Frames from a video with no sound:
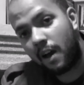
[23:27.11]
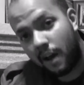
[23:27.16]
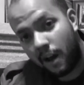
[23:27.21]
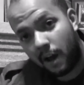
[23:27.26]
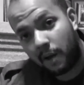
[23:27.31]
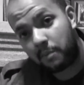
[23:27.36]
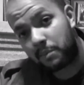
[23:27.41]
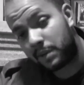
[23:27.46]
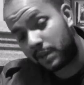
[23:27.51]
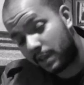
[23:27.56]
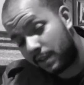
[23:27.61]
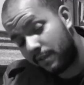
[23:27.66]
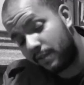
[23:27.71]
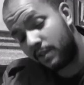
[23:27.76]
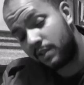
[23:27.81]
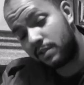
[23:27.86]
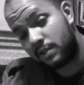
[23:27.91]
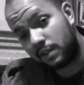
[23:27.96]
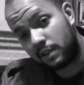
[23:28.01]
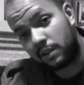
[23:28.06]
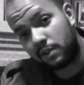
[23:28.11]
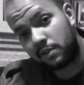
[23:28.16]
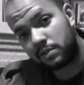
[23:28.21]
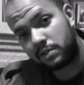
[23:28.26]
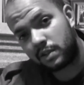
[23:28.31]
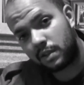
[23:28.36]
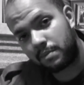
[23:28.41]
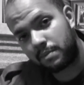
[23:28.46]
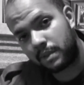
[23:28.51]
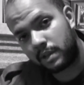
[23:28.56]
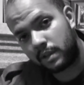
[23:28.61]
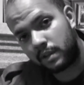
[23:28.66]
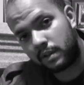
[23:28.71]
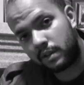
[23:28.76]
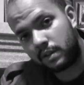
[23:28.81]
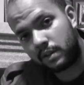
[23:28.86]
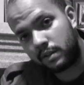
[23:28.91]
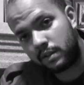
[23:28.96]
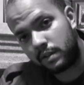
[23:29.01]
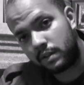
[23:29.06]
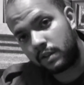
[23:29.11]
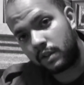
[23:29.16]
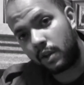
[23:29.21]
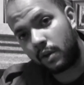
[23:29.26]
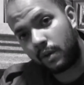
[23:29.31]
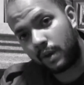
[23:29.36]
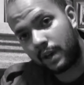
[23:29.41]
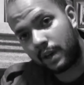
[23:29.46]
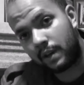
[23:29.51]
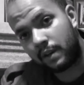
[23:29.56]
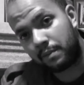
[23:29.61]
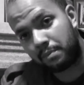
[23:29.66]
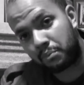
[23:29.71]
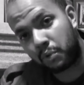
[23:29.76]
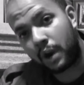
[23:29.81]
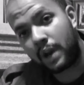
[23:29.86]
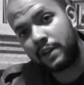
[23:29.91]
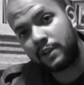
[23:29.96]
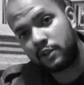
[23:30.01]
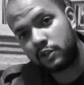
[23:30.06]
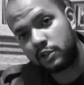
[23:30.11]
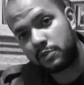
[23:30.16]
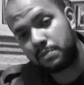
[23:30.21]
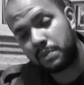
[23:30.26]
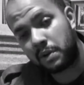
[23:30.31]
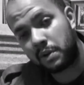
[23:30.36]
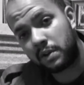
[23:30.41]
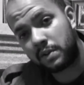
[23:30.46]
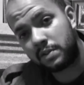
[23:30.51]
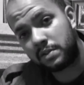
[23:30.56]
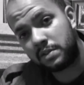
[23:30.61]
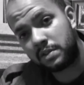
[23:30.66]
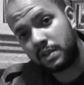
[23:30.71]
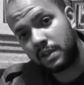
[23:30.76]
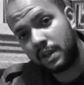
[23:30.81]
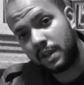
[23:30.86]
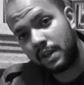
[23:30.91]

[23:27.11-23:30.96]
I'm going to give you a little something to go ahead and brighten your spirits.